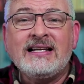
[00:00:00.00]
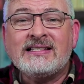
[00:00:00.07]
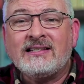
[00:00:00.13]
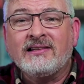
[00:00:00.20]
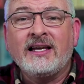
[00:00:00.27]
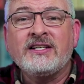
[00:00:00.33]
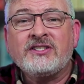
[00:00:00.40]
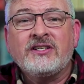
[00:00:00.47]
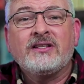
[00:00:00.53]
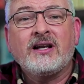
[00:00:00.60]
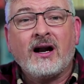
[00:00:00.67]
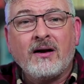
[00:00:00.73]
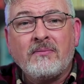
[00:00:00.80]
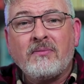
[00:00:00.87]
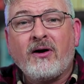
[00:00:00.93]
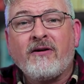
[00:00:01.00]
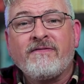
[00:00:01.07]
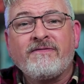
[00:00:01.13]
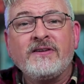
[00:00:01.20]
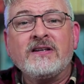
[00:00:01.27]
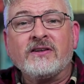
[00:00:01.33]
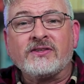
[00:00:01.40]
isolation that Ambar
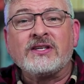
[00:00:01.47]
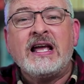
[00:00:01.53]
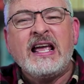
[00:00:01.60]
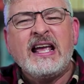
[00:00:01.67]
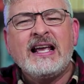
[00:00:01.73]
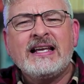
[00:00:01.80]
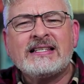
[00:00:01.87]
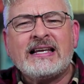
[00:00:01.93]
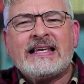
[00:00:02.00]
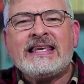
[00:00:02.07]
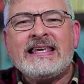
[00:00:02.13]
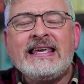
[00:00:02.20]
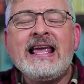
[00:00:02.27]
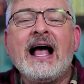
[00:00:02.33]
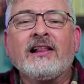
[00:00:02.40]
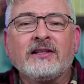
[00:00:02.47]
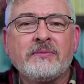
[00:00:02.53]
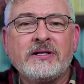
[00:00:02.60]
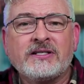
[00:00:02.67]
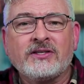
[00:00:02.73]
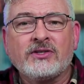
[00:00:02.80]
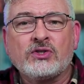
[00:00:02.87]
feels is a key
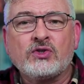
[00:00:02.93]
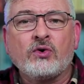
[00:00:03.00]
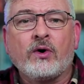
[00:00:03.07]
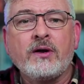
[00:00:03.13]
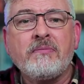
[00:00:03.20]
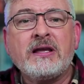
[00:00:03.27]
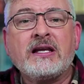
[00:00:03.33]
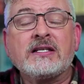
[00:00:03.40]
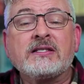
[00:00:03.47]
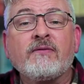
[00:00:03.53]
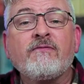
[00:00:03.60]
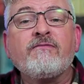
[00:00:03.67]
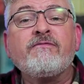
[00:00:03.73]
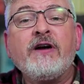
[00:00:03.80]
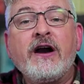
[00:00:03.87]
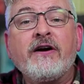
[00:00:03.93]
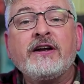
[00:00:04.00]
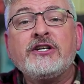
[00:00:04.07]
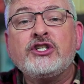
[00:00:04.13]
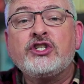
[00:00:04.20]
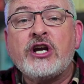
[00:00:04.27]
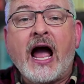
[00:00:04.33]
element to the story because some
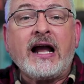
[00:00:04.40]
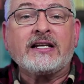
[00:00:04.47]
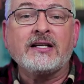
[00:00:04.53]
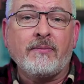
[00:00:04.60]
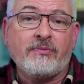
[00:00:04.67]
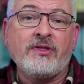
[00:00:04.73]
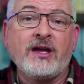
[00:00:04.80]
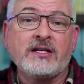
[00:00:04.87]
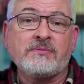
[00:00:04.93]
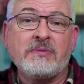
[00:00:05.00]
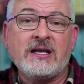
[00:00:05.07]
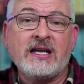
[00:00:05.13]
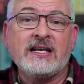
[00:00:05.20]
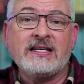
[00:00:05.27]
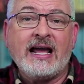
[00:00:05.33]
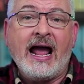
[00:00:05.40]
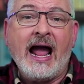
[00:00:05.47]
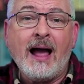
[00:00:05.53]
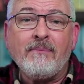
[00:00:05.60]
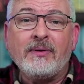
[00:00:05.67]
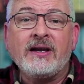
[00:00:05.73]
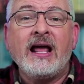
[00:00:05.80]
very jacked up things begin to
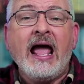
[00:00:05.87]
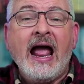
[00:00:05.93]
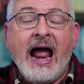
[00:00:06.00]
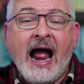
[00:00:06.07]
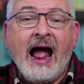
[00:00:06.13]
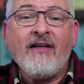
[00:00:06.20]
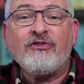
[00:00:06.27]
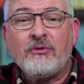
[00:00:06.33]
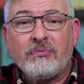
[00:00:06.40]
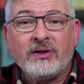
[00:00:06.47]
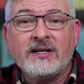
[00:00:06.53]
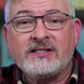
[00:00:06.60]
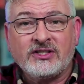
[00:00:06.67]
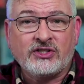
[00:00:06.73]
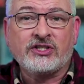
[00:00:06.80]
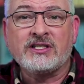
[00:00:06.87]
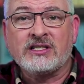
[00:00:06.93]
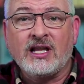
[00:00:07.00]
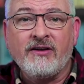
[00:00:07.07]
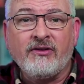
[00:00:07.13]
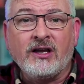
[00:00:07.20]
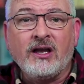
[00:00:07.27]
happen at the place that she's
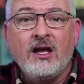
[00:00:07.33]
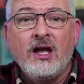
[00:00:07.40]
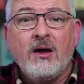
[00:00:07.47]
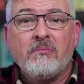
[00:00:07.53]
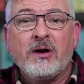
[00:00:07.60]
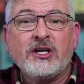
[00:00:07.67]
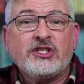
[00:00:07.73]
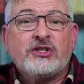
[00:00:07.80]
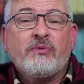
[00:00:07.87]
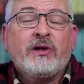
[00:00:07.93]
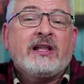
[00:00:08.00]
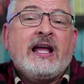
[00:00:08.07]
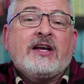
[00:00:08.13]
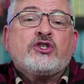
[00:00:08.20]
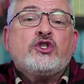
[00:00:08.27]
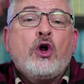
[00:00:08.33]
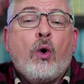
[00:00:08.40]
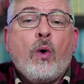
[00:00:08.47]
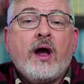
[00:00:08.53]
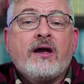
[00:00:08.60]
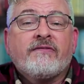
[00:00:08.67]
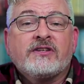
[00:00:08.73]
living. But she really has no
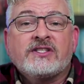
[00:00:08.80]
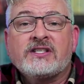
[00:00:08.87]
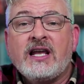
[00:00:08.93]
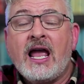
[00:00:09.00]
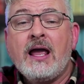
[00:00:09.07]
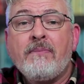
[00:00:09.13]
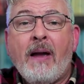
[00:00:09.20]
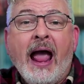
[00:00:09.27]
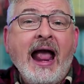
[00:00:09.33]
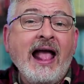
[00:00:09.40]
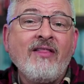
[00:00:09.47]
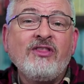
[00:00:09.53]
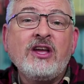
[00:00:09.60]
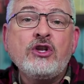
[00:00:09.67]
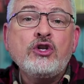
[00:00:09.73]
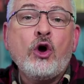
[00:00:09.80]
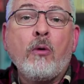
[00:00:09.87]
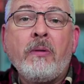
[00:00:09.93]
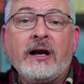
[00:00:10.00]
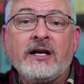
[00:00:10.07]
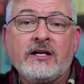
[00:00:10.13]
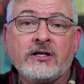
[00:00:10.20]
way of escape and then
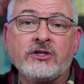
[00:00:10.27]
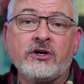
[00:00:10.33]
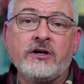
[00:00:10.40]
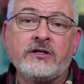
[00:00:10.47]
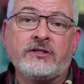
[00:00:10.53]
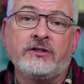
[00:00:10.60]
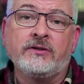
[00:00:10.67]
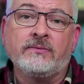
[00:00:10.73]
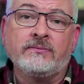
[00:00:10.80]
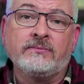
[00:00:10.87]
nobody to turn to.